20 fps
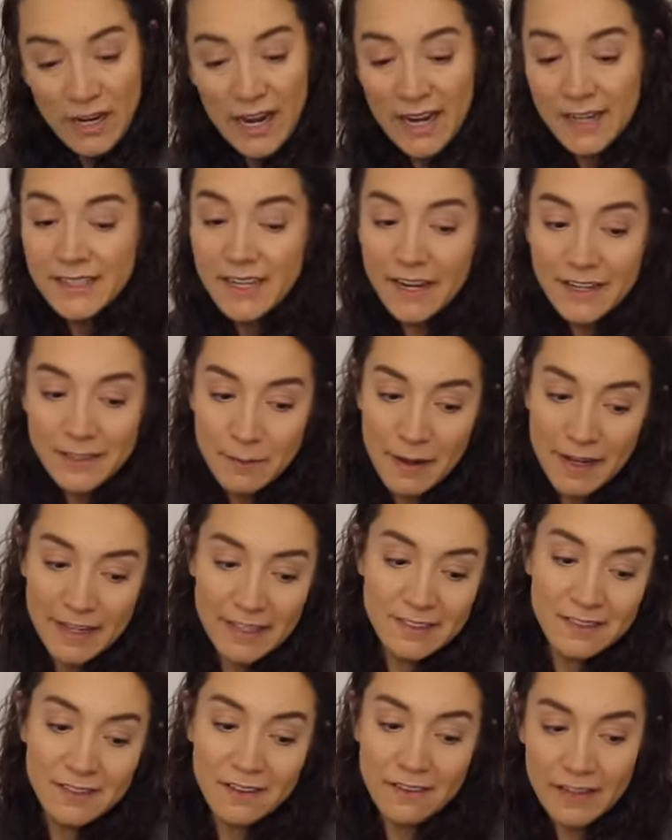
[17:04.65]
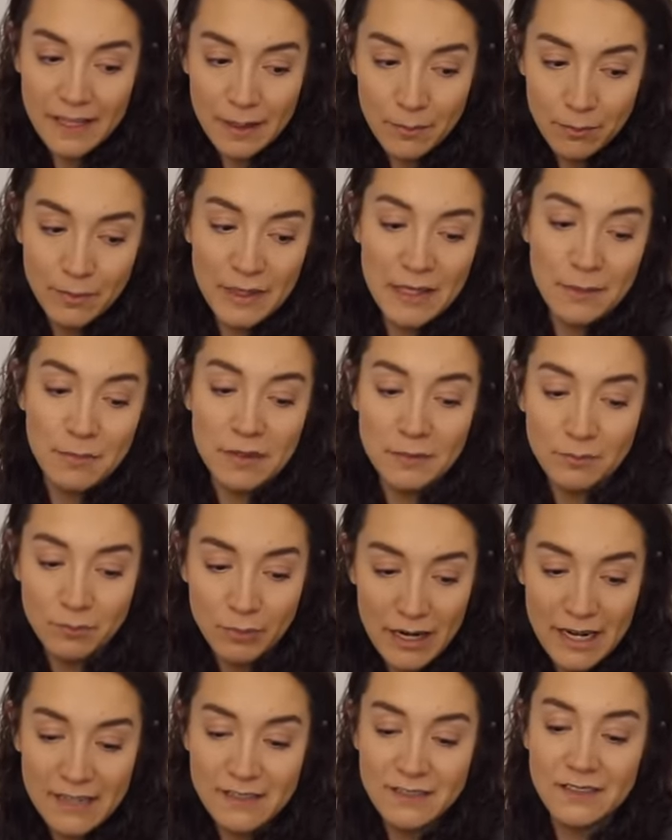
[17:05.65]
it kind of ties back into the like keeping
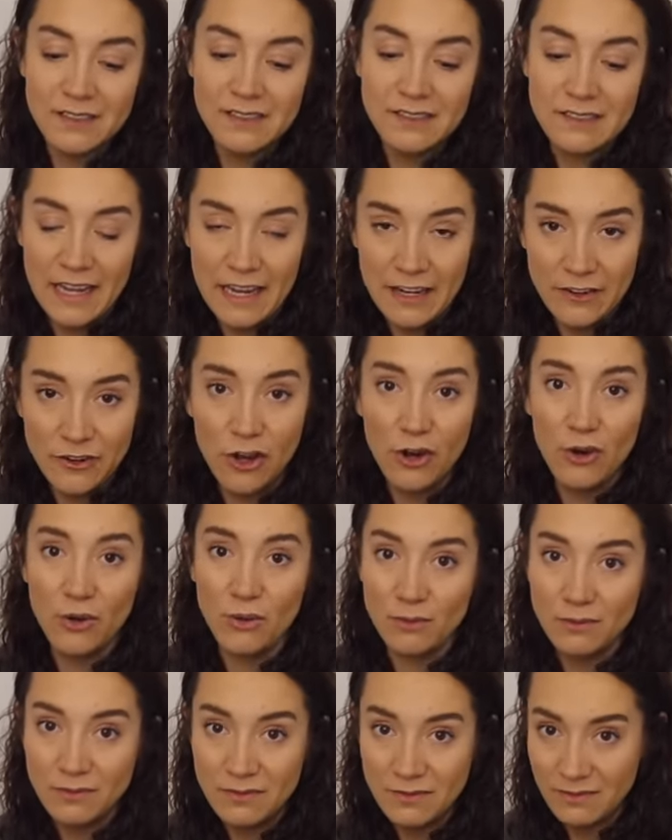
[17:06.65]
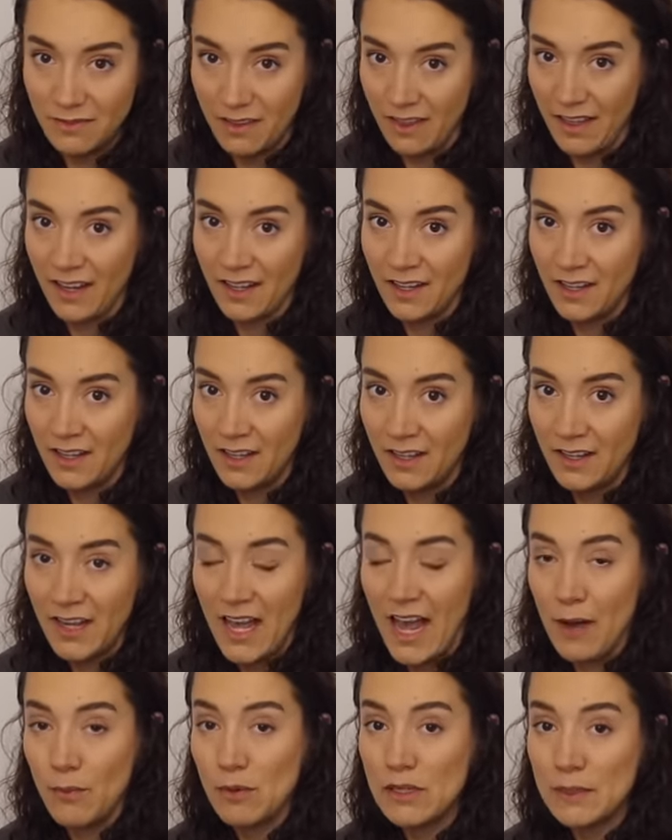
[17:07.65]
practicing saying no thing.
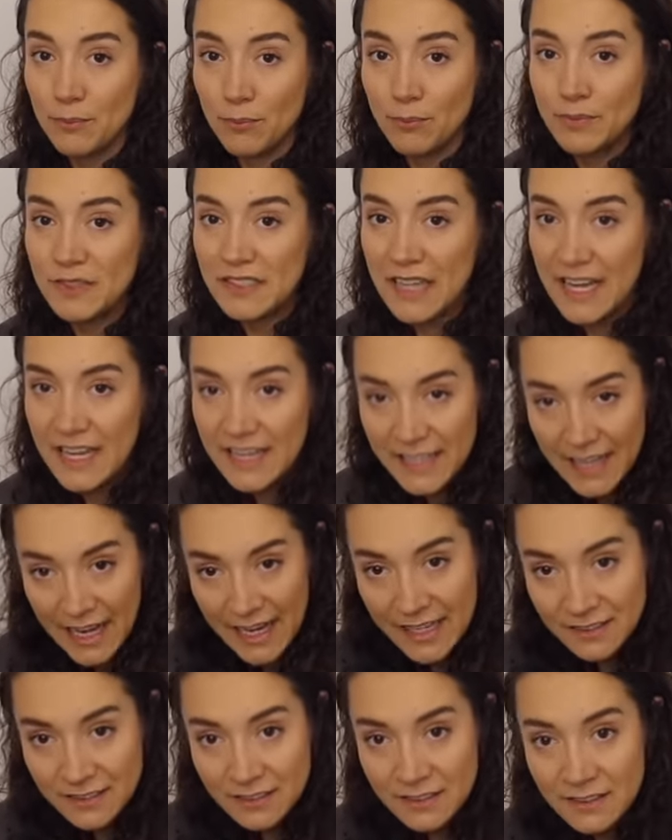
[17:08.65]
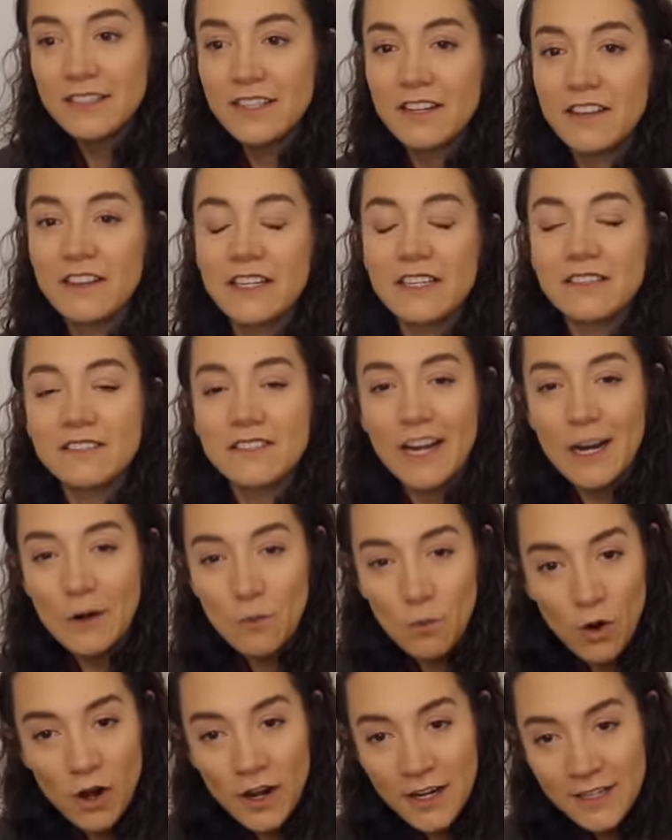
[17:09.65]
I want to say yes to the things that I
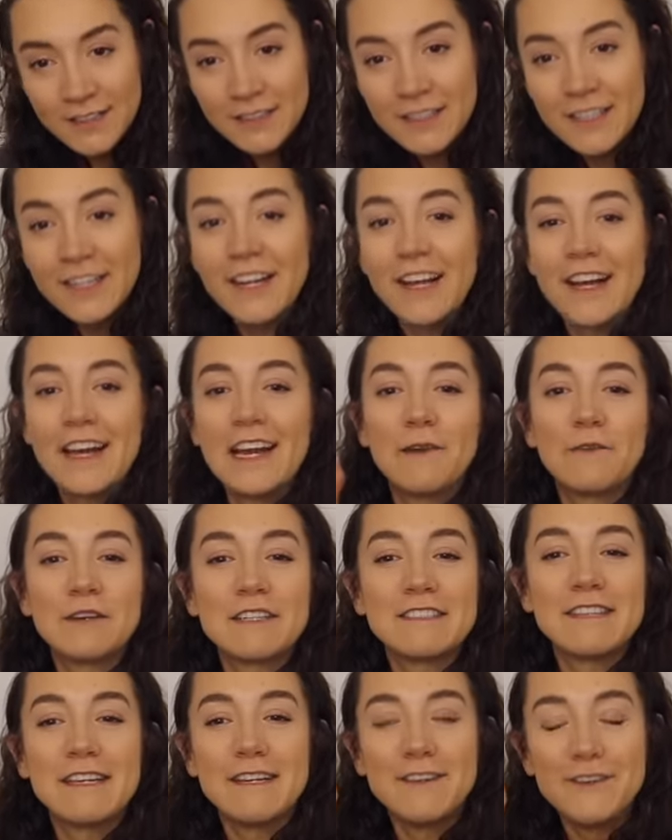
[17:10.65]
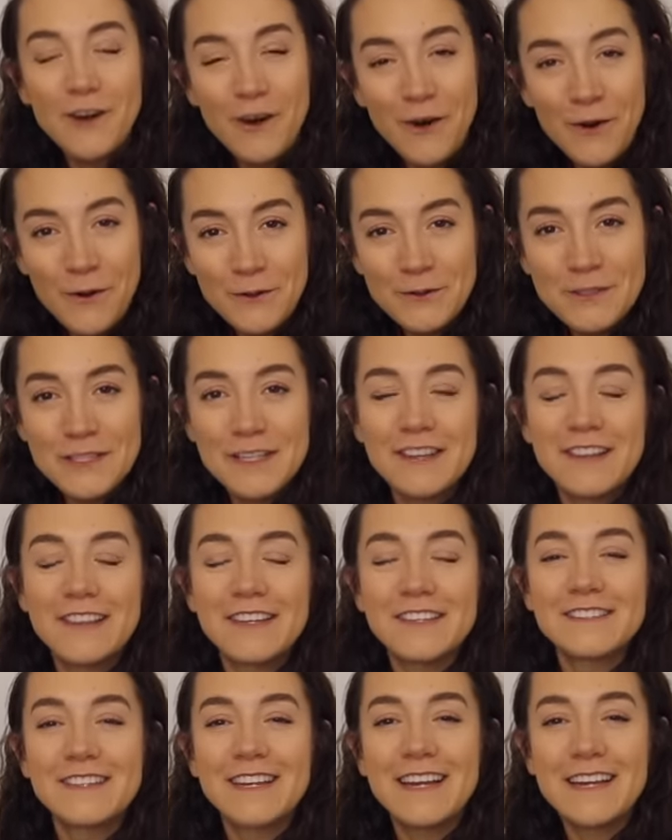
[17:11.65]
want, and I want to say no to the
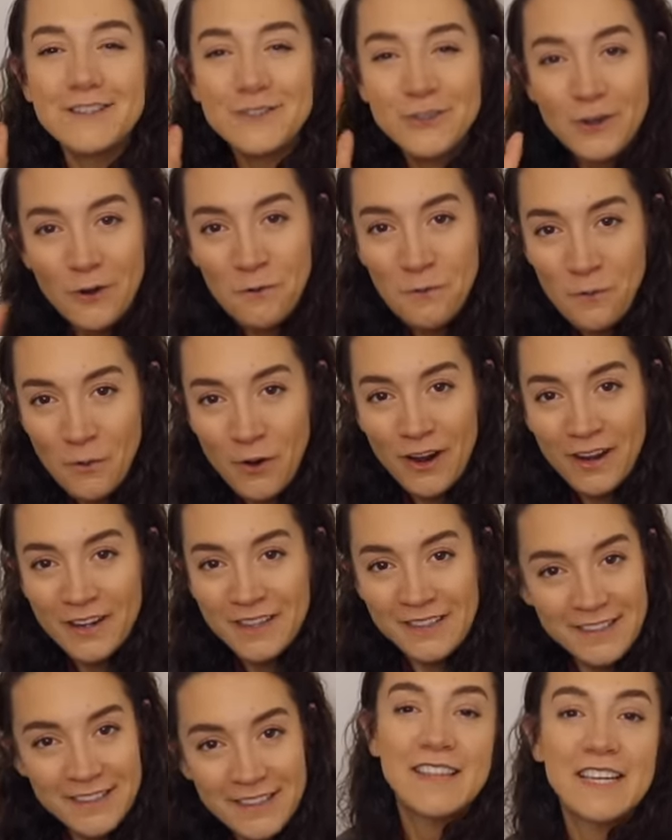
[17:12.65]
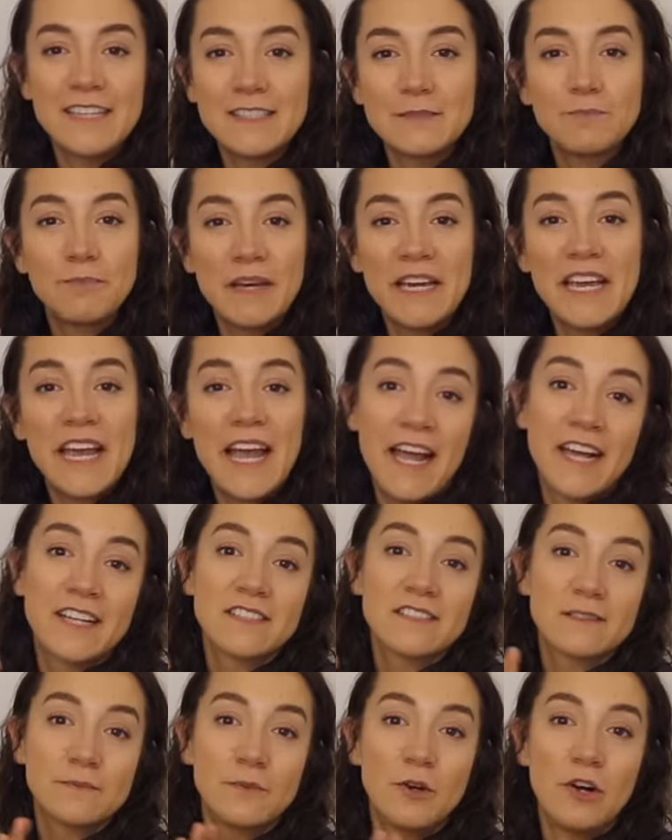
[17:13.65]
things that I don't want. Things big and
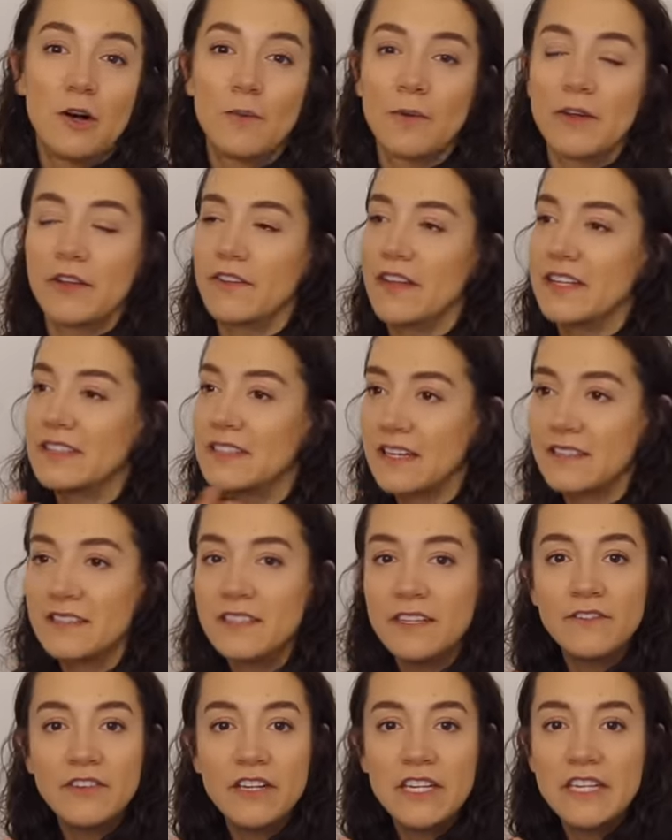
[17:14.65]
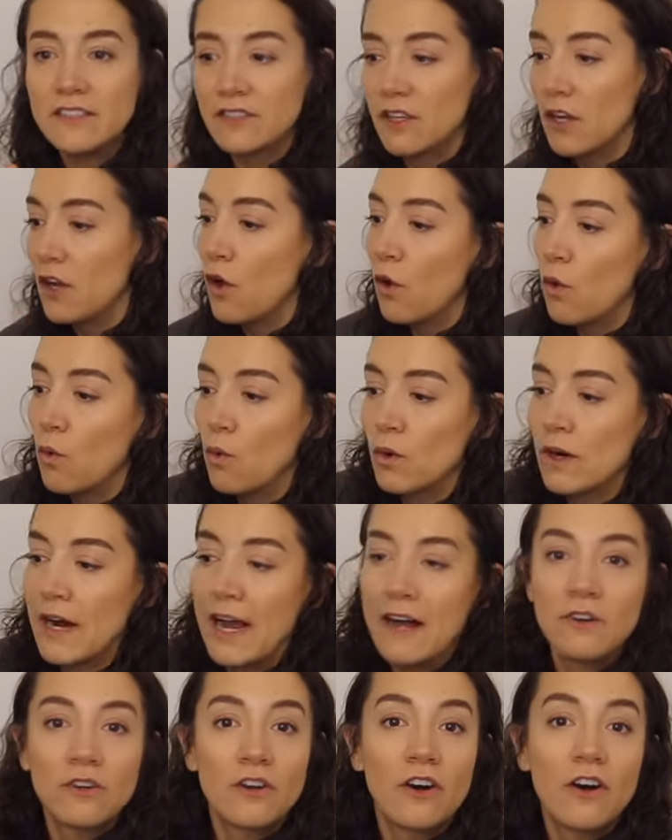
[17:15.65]
small, whether that's activities or
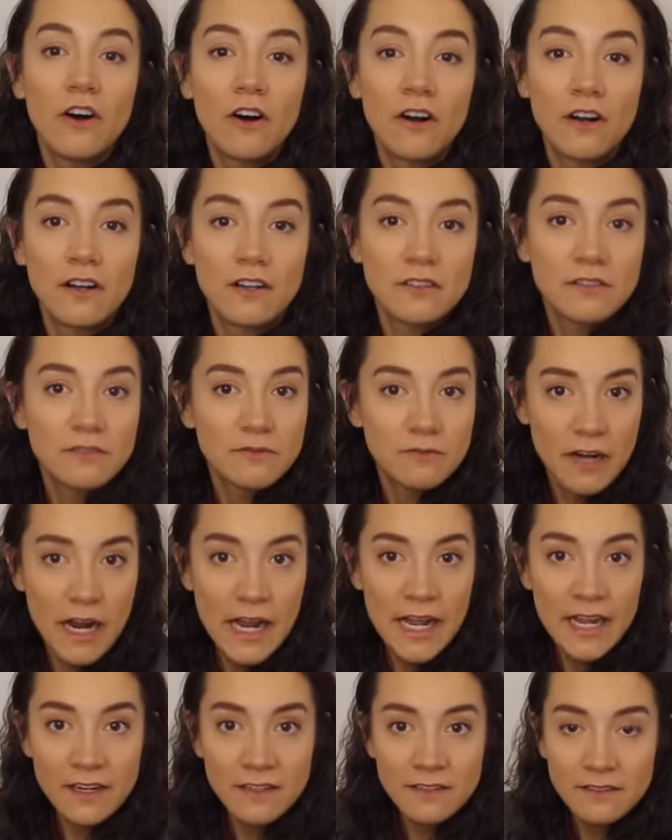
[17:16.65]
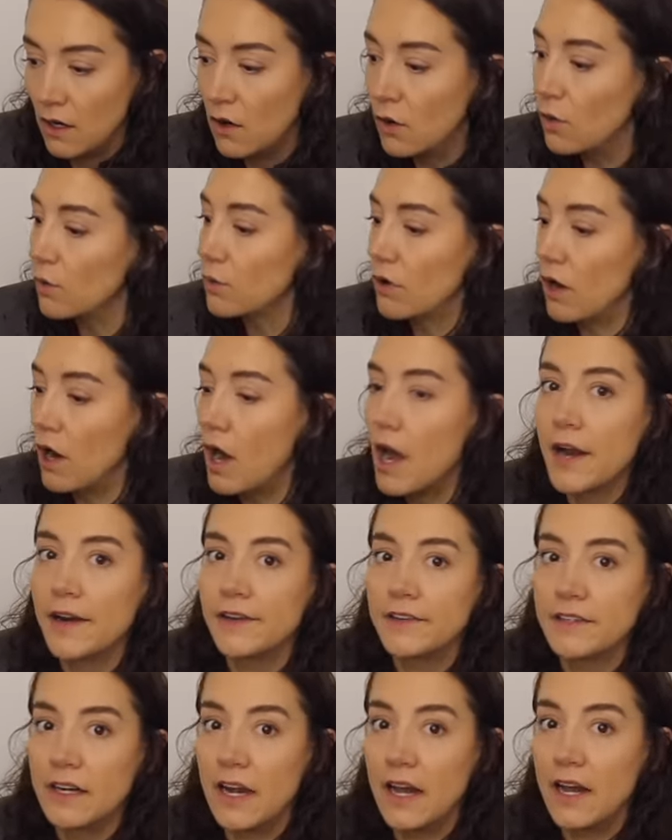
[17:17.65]
alcohol, right? Oh god,
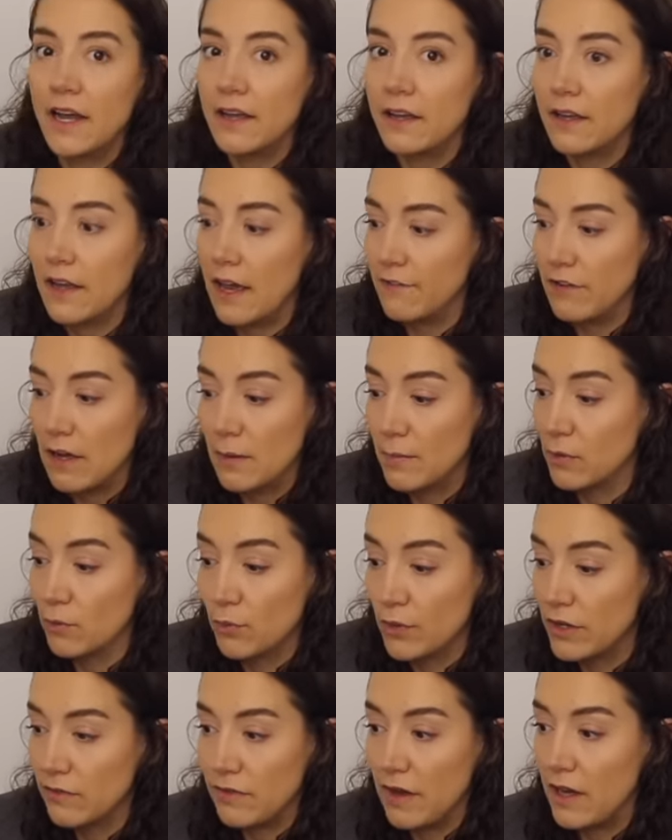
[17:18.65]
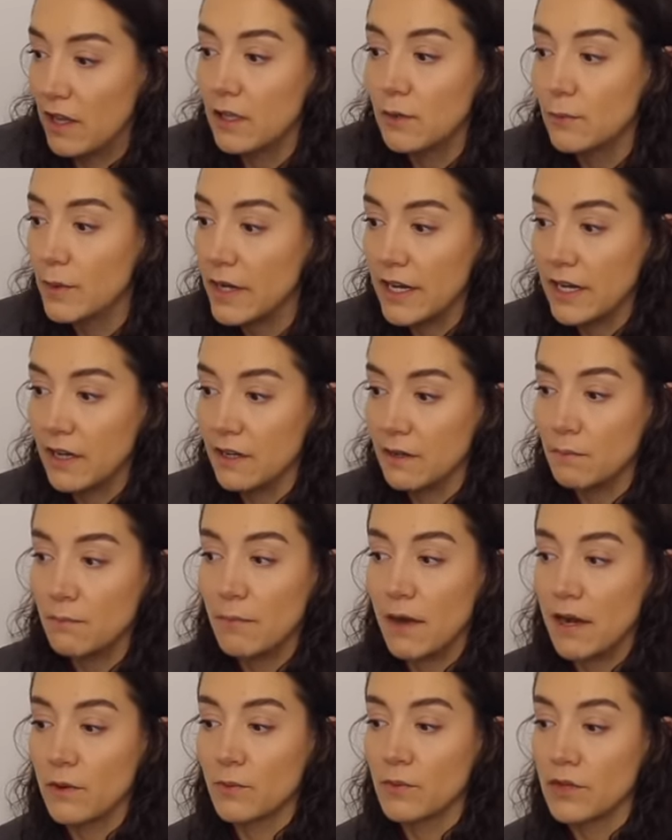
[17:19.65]
have I been reevaluating
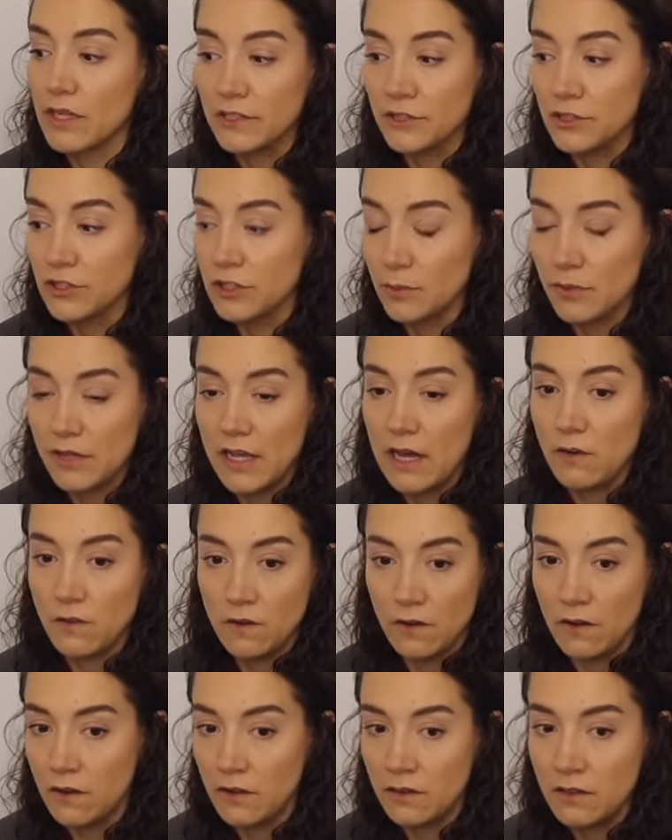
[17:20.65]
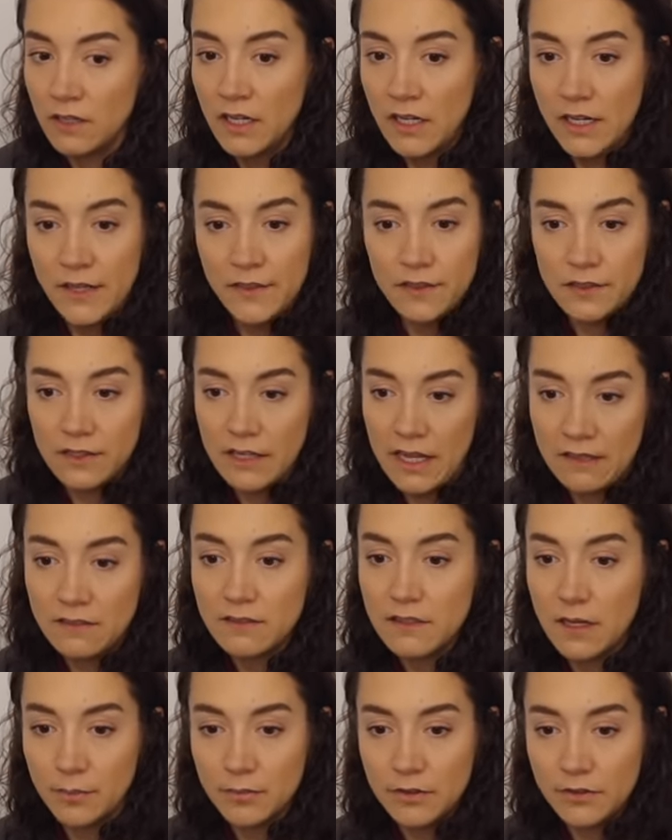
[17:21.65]
my relationship with alcohol the last
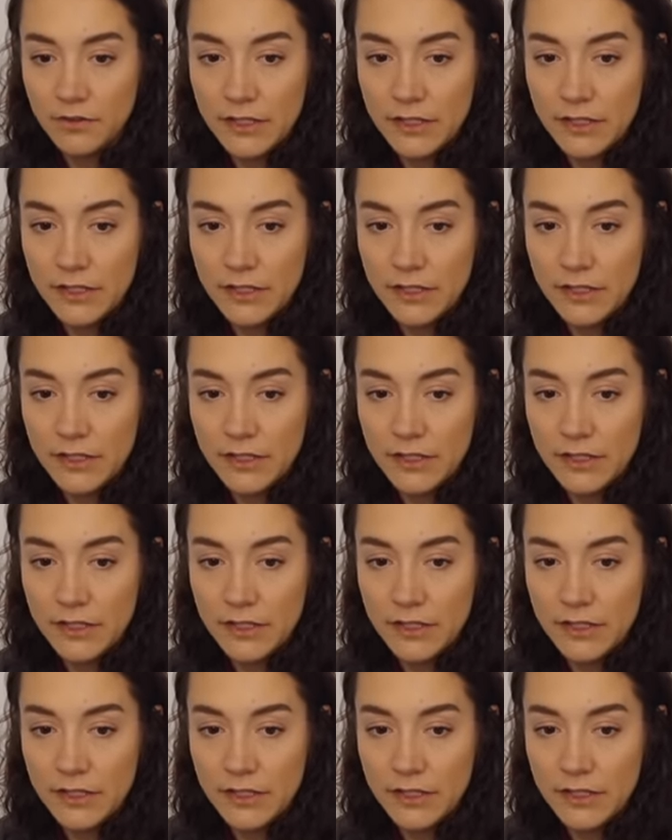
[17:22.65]
couple of